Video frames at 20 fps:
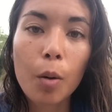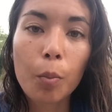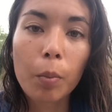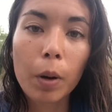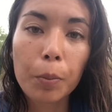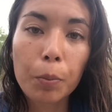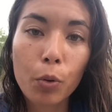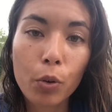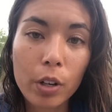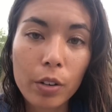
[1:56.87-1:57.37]

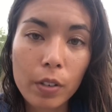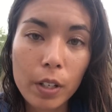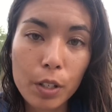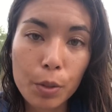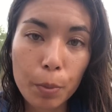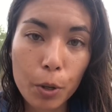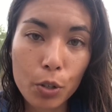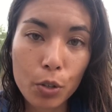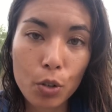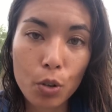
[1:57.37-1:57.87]
My
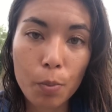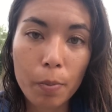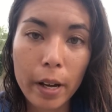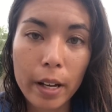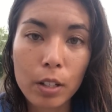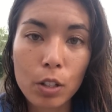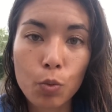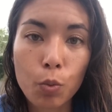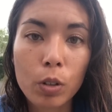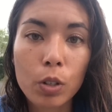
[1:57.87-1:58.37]
previous personal
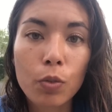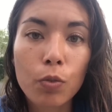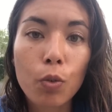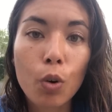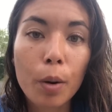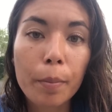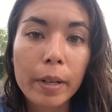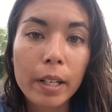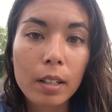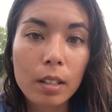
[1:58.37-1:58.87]
best was
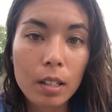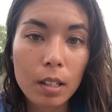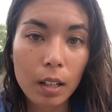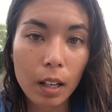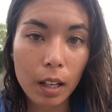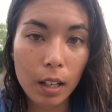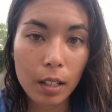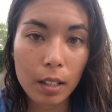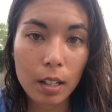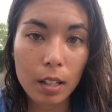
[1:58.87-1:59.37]
4 minutes
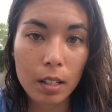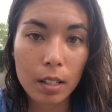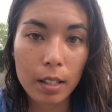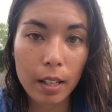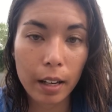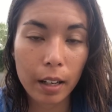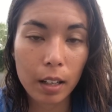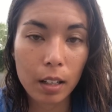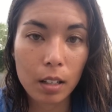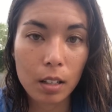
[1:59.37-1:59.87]
and 18
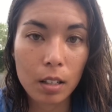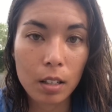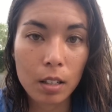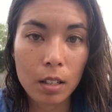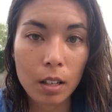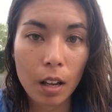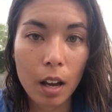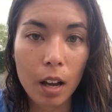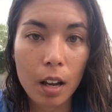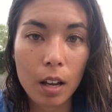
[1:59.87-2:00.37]

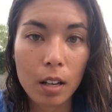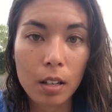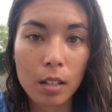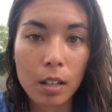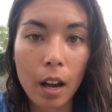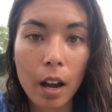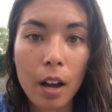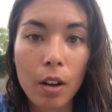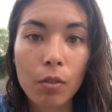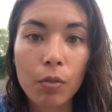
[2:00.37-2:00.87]
seconds,
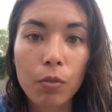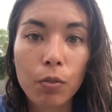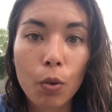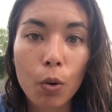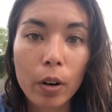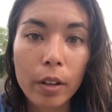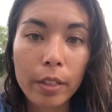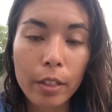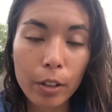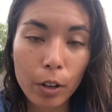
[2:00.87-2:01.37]
and at
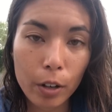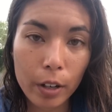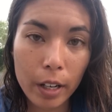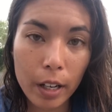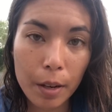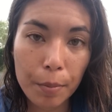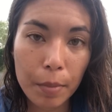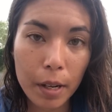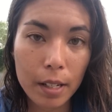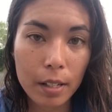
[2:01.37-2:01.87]

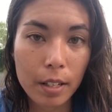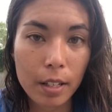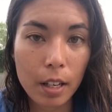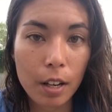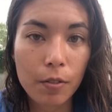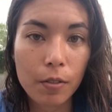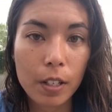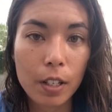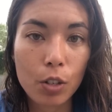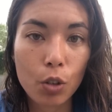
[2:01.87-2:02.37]
4:30, my
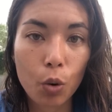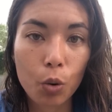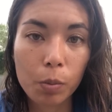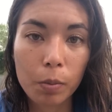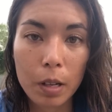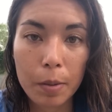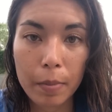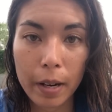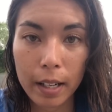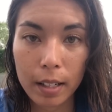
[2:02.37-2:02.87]
safety told
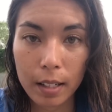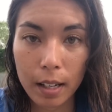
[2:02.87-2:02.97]
me my